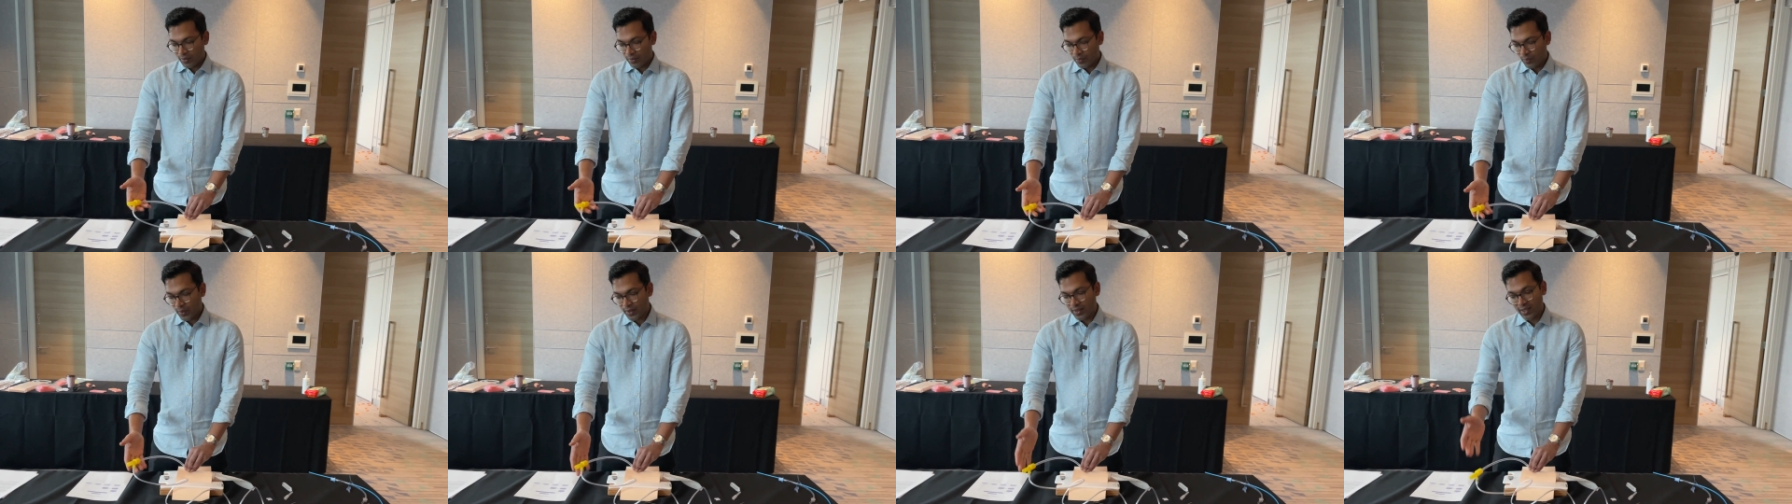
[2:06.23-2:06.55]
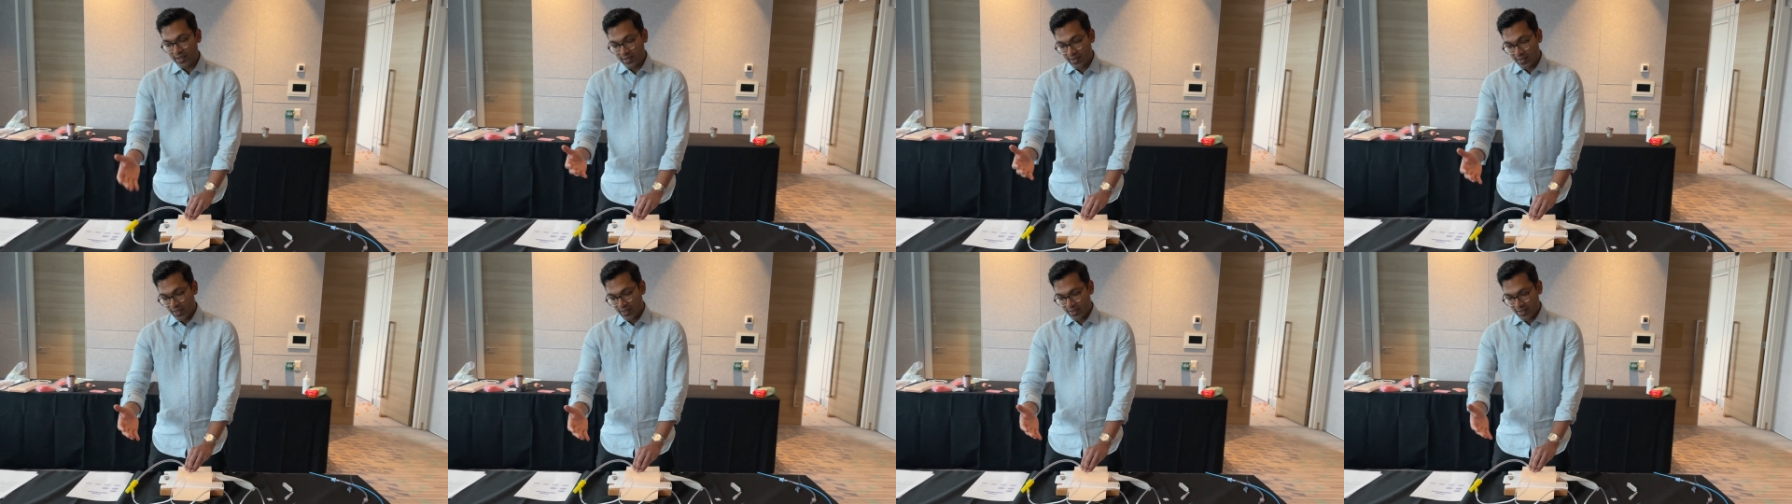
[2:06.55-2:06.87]
what
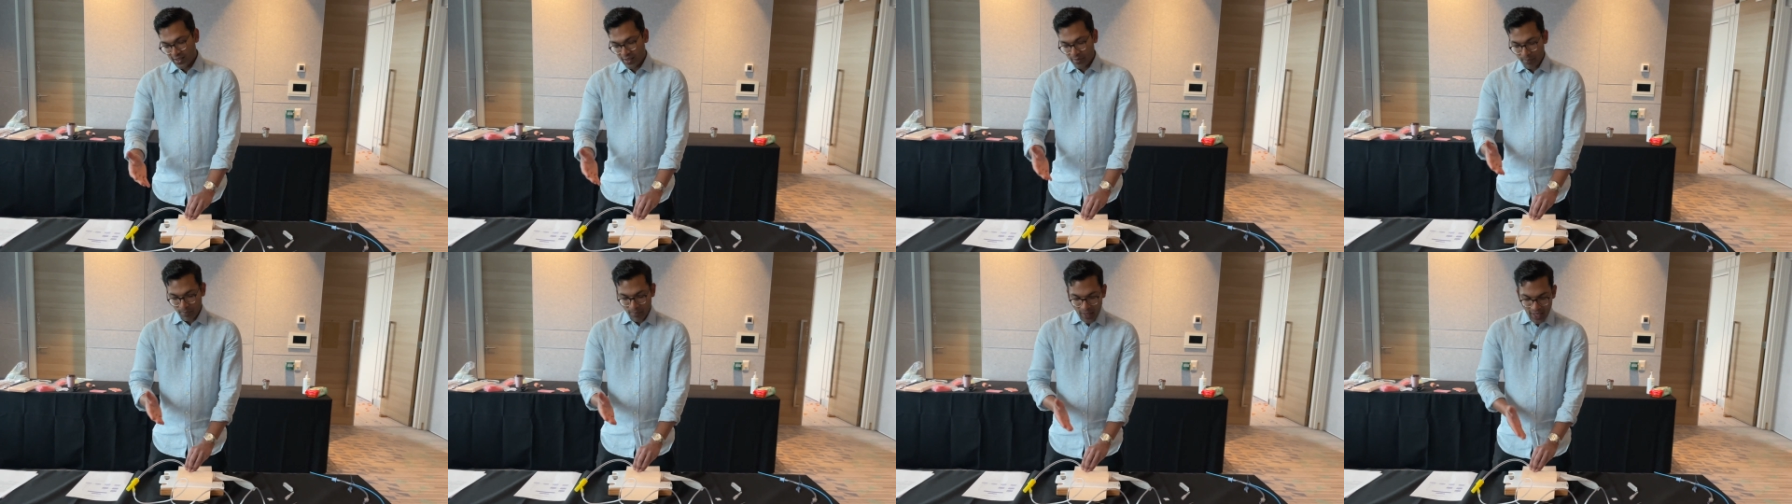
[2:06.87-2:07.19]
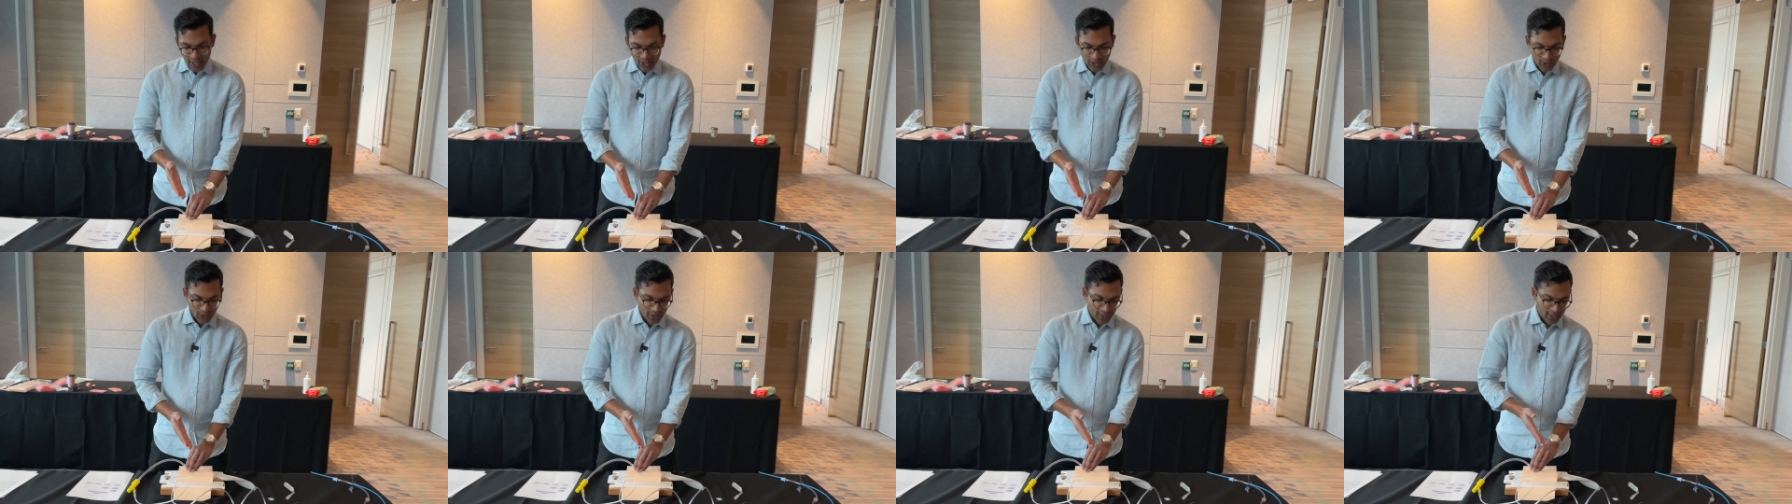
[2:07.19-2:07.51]
this does is it makes
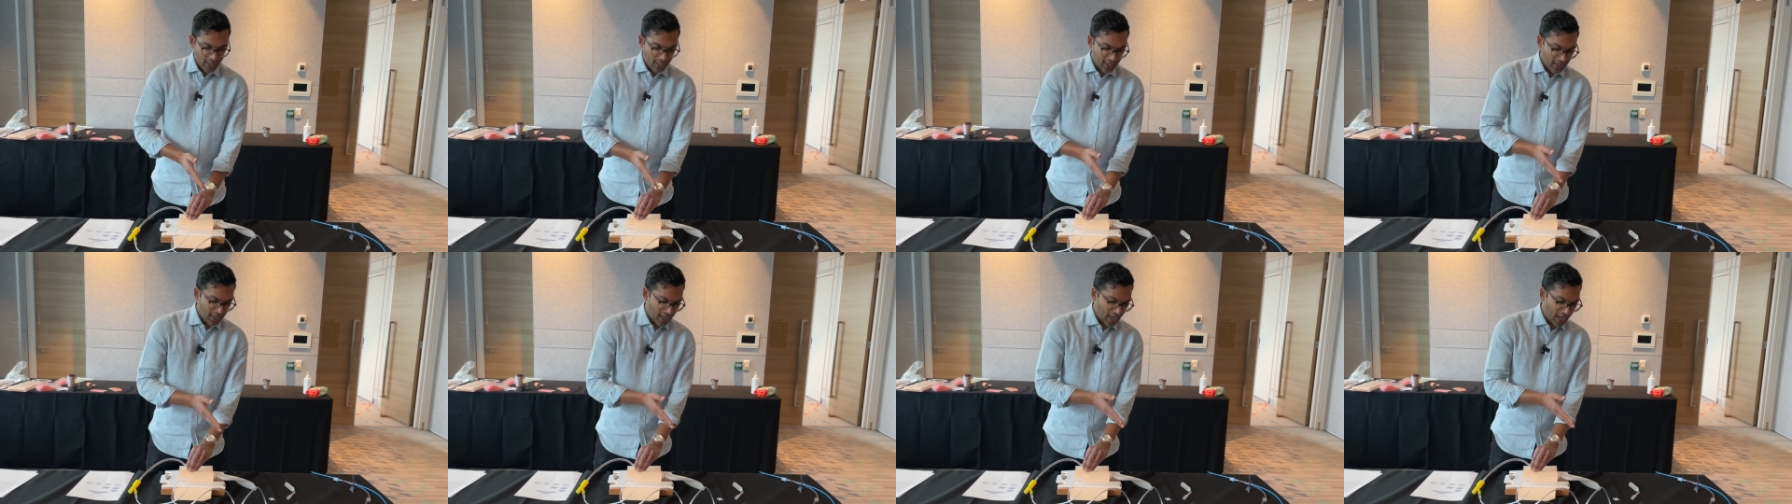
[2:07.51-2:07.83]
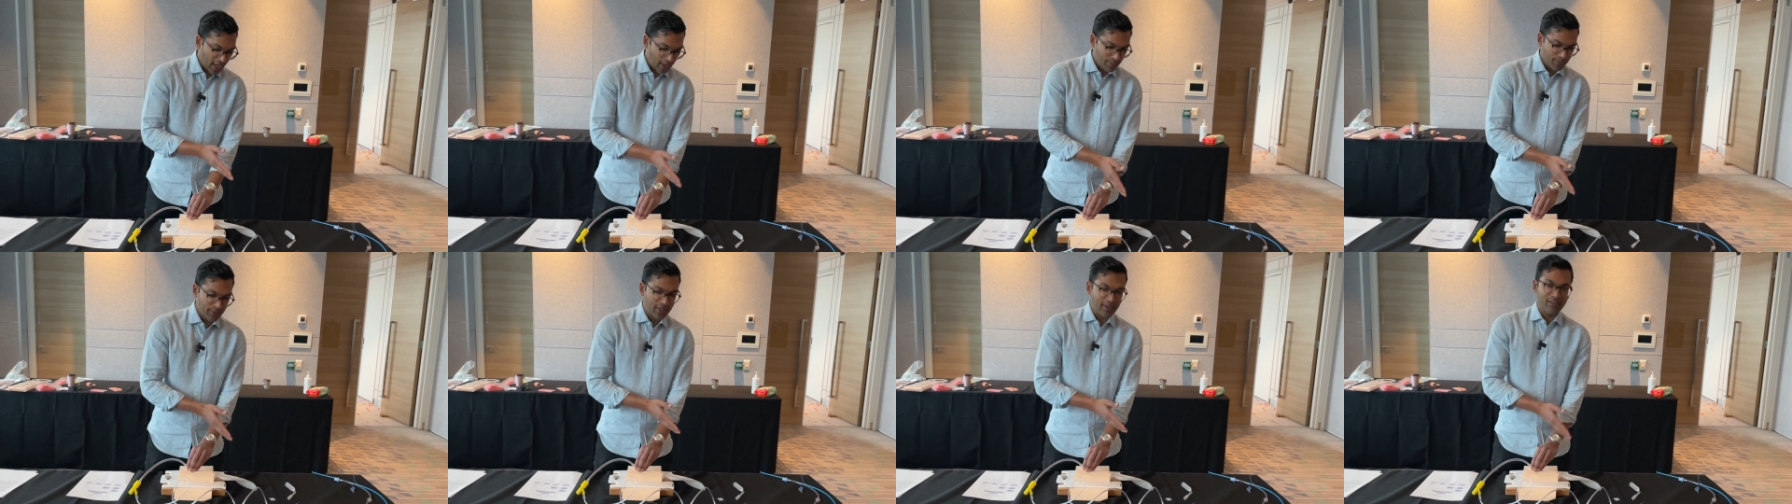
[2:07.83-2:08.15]
sure that I
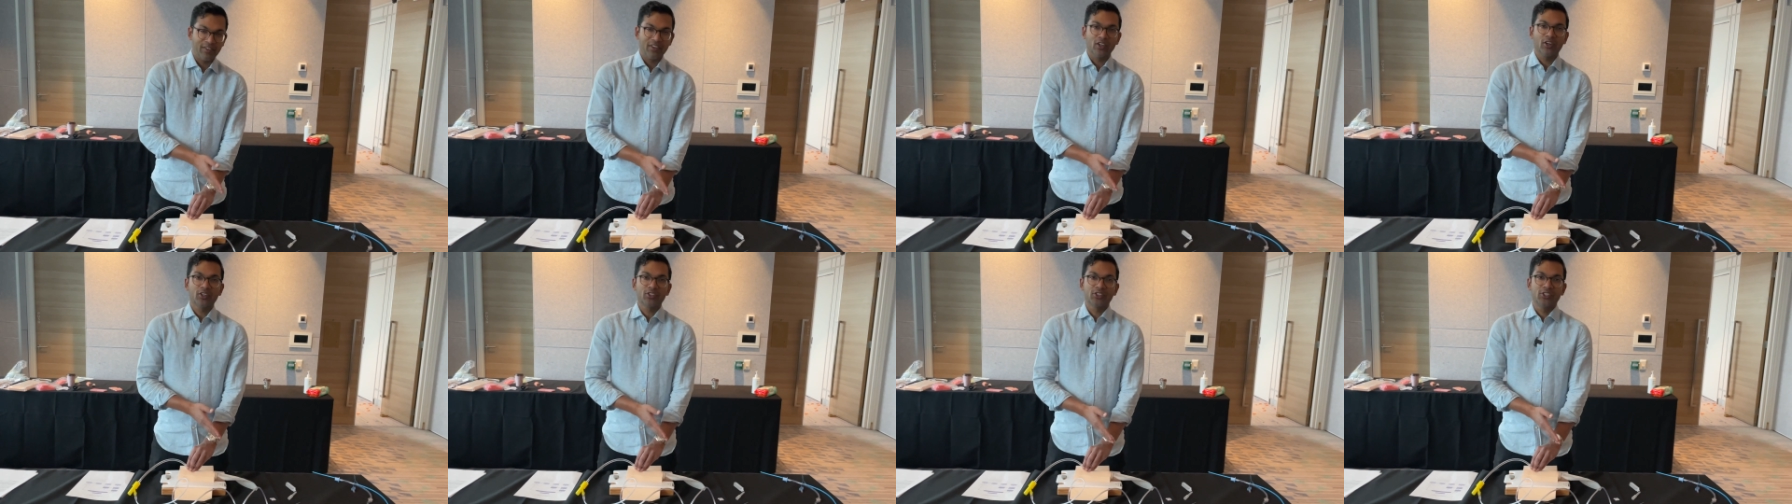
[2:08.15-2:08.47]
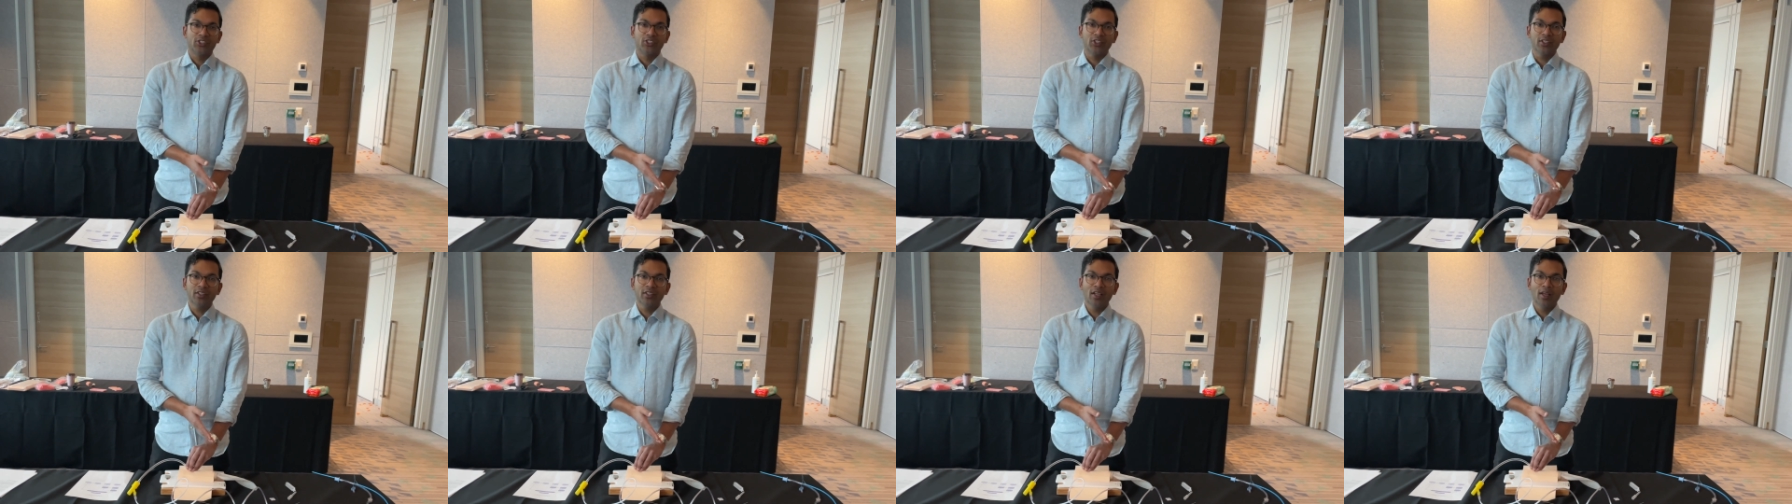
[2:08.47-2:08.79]
am giving
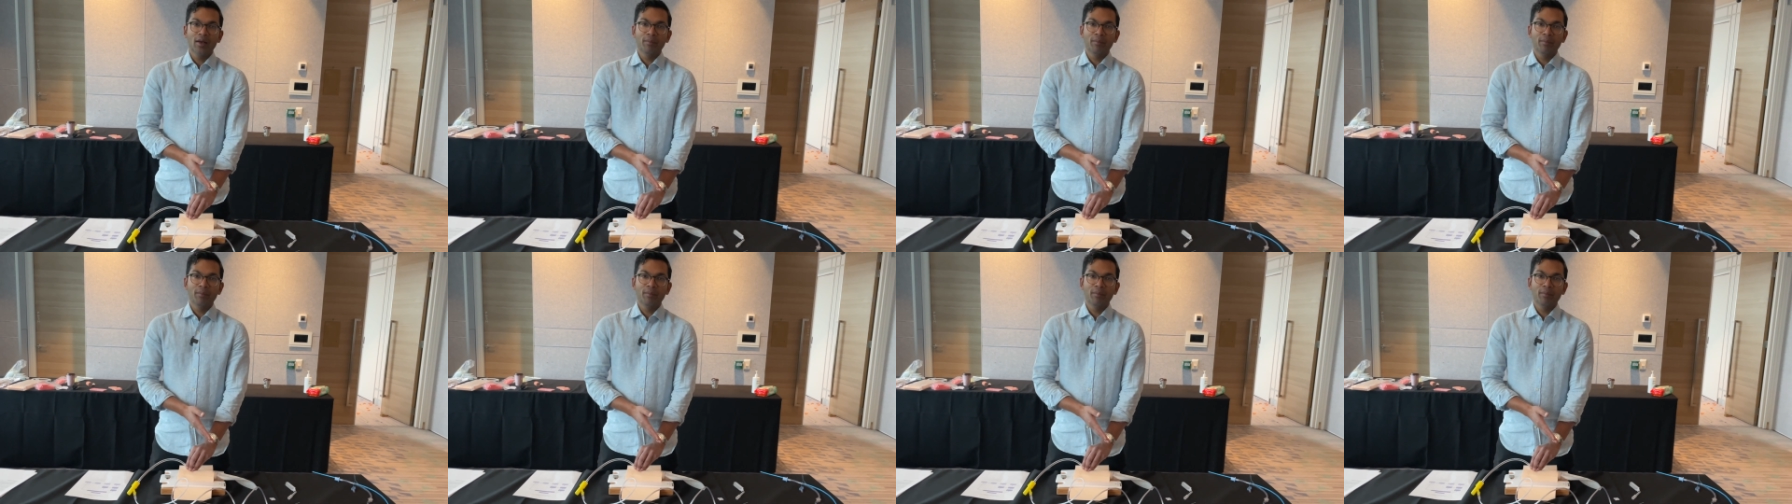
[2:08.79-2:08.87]
oxygen,